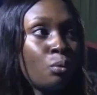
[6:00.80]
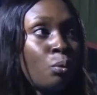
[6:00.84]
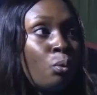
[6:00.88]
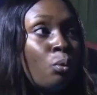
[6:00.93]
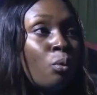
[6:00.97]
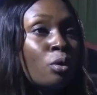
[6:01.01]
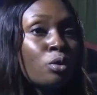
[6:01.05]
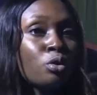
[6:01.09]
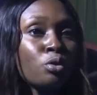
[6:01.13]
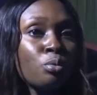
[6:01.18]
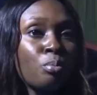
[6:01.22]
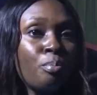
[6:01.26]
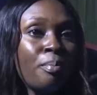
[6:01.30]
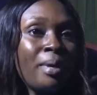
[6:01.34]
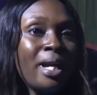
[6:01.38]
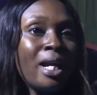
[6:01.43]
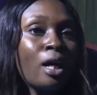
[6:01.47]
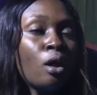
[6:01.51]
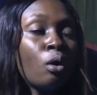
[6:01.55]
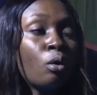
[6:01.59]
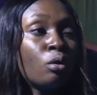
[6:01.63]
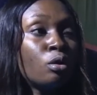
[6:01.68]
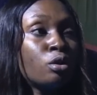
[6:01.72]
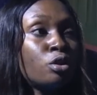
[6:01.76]
we want to make
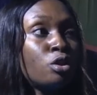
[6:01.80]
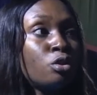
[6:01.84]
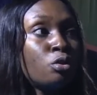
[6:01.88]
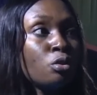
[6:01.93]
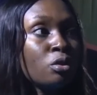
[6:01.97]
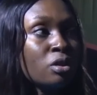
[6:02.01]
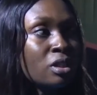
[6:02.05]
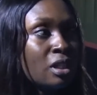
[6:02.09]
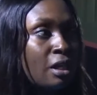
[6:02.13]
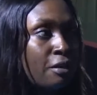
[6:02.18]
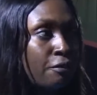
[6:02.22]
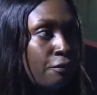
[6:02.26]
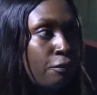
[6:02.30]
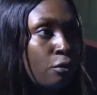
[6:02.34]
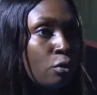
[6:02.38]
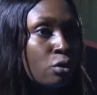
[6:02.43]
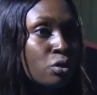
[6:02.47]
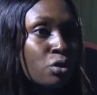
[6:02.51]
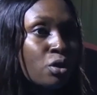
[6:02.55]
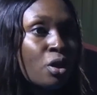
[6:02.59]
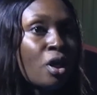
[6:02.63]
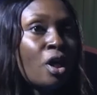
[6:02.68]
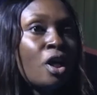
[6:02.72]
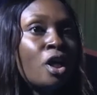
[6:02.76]
continuous
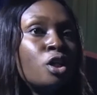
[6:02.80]
efforts